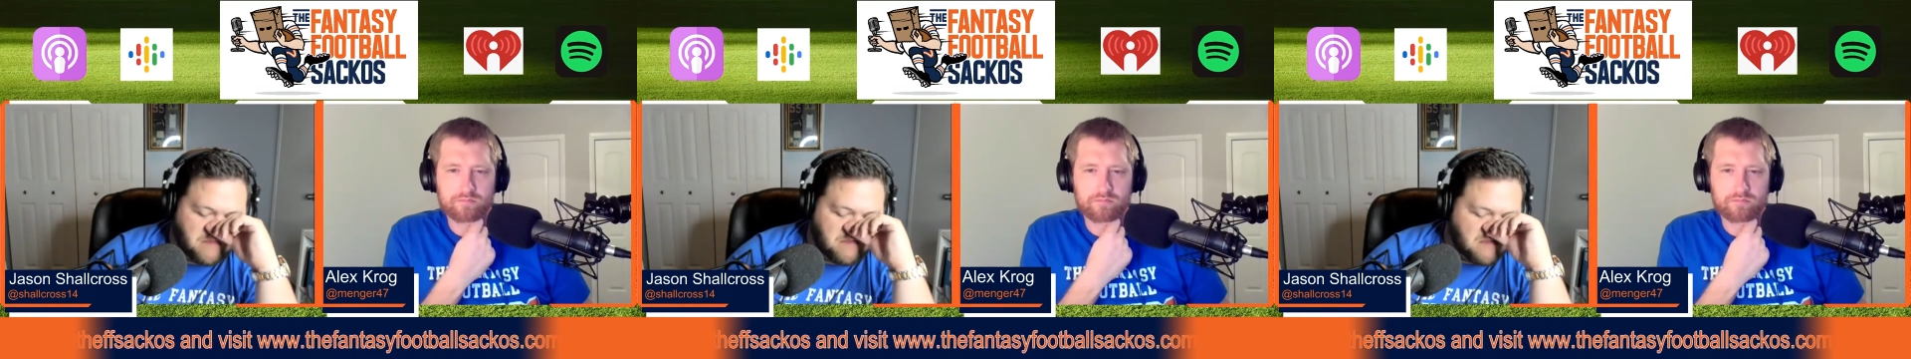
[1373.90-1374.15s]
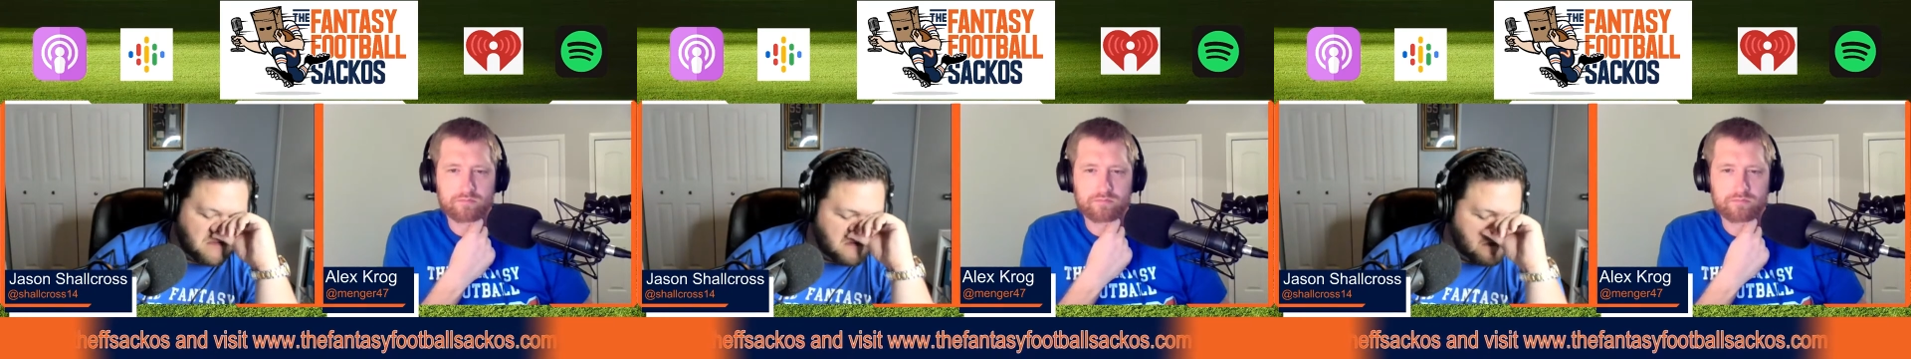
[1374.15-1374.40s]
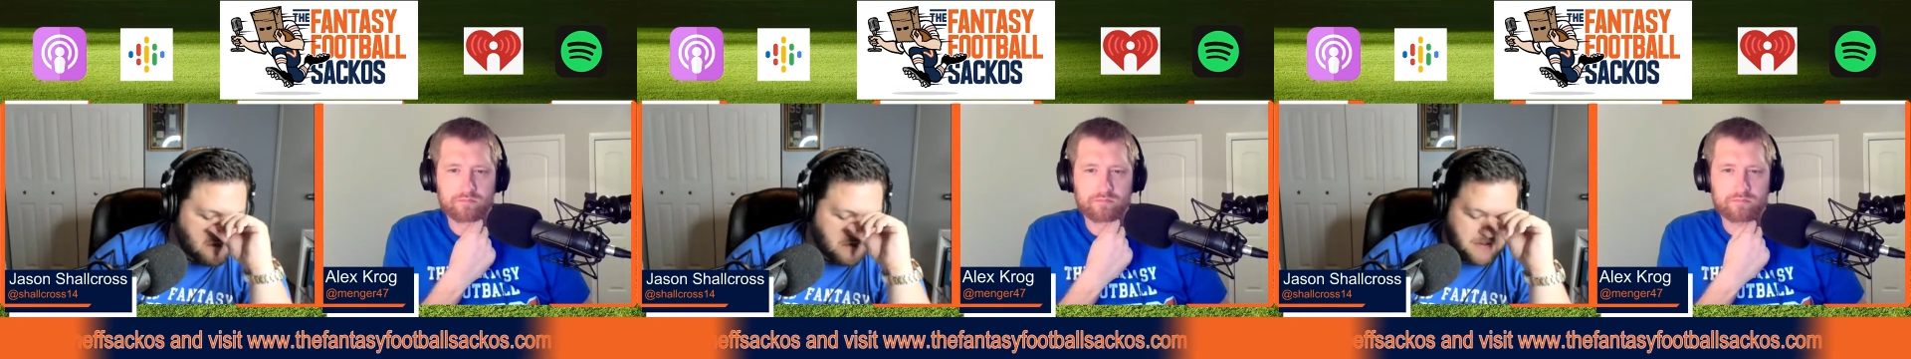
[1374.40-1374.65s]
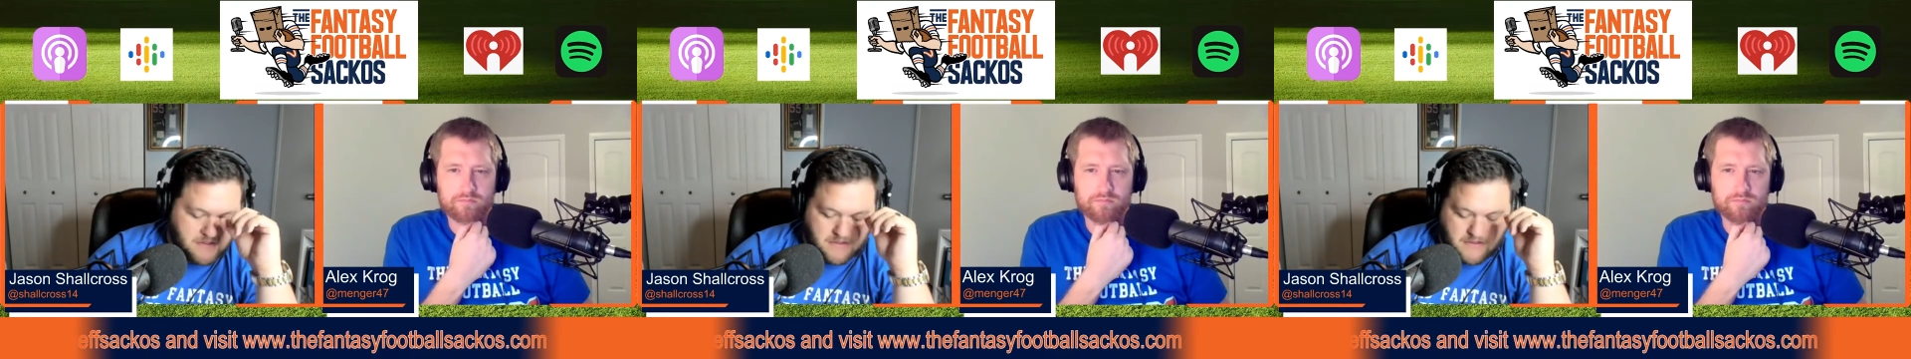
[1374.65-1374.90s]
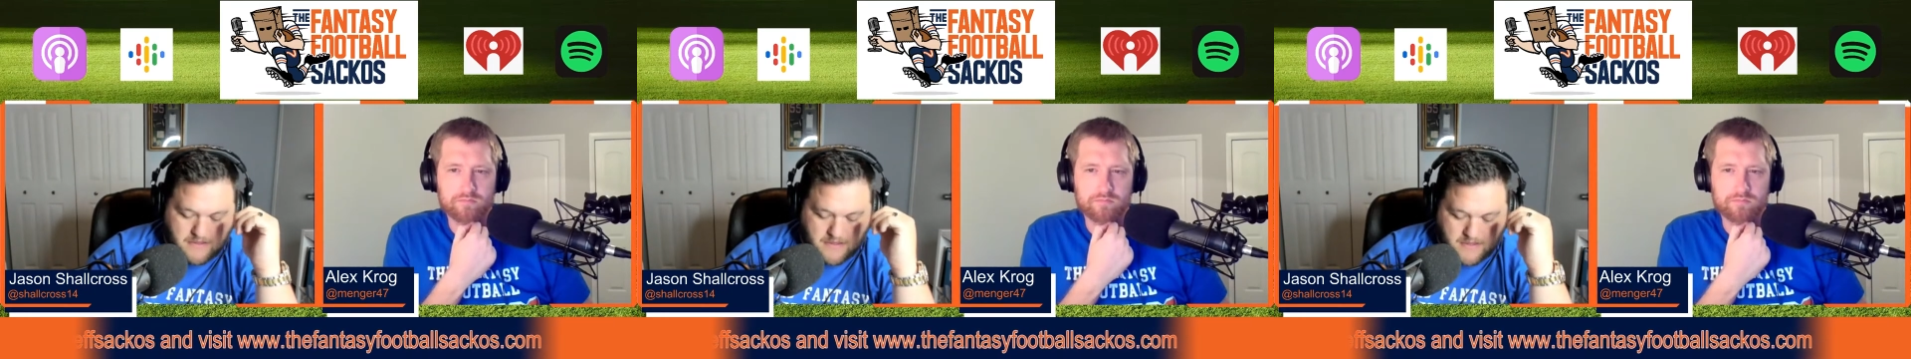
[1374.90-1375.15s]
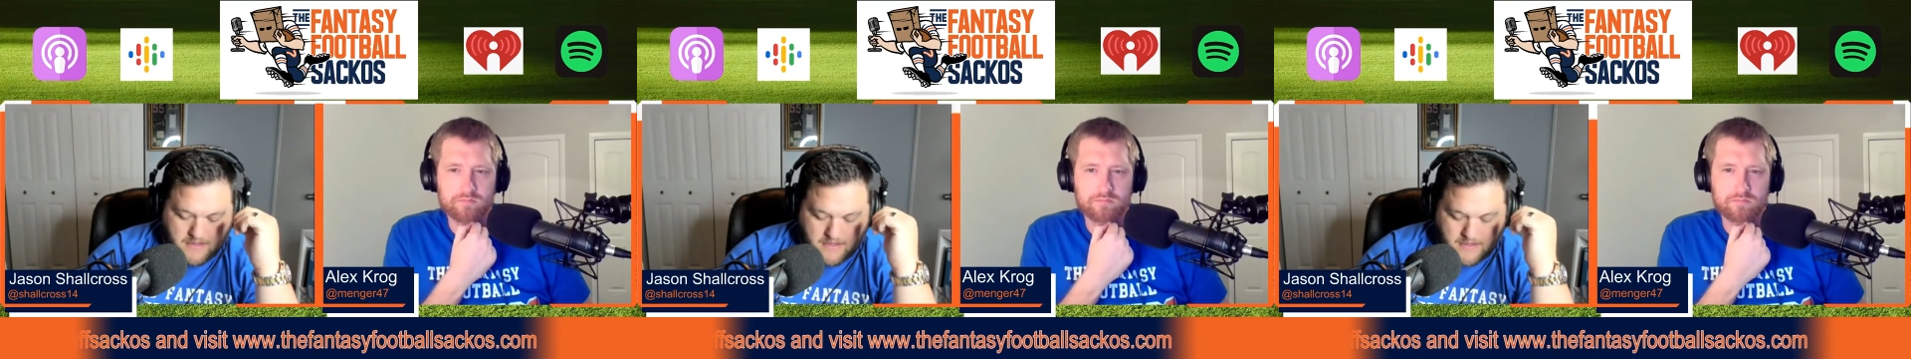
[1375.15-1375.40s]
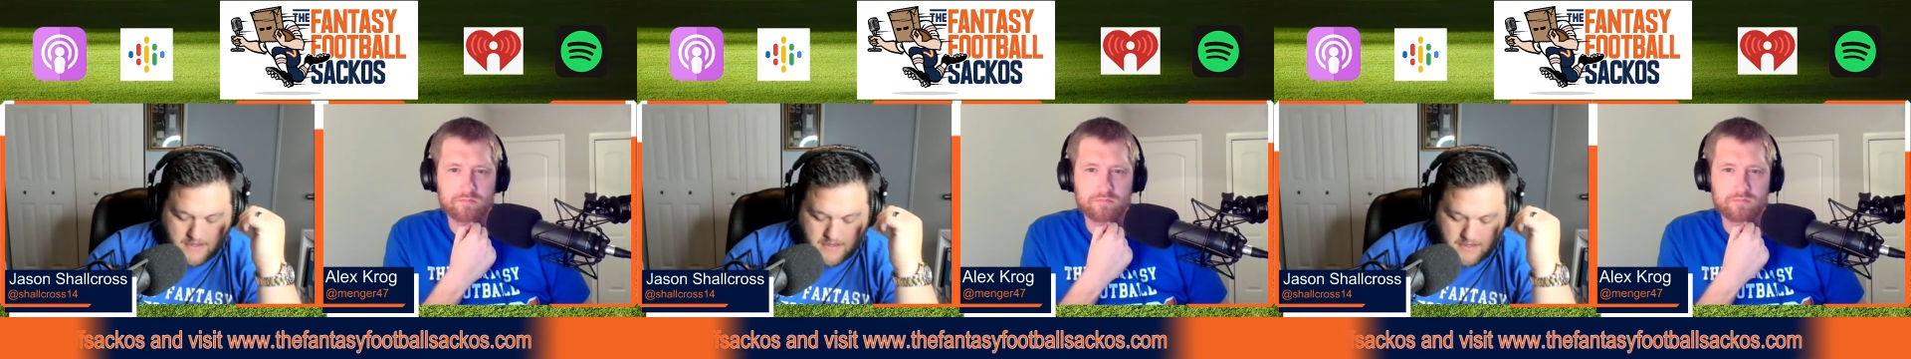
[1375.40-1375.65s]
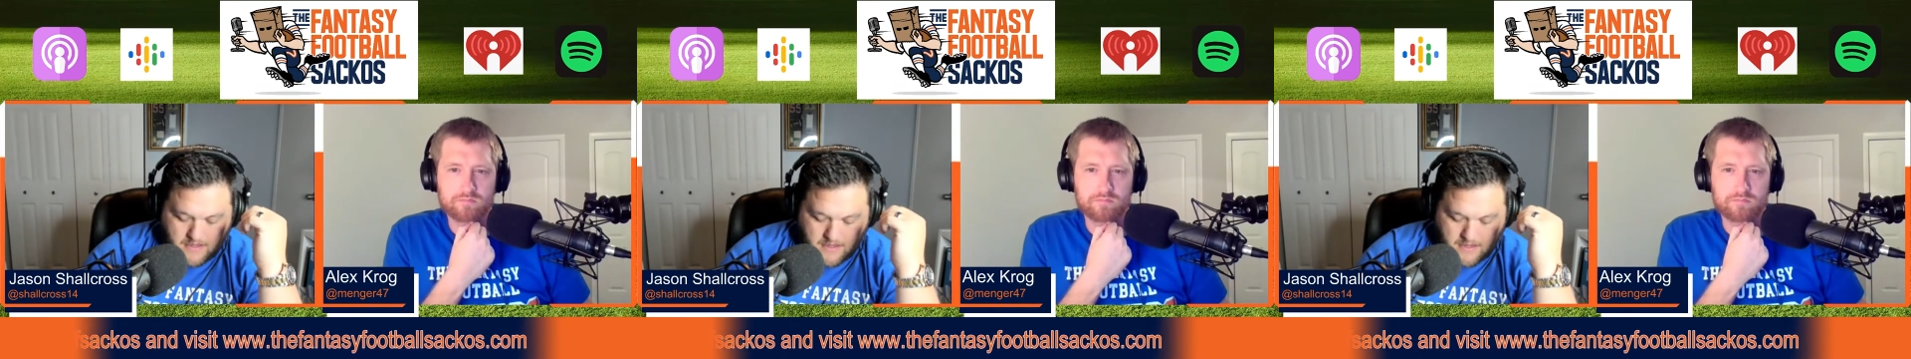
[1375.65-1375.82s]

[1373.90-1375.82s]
No one is speaking in this clip.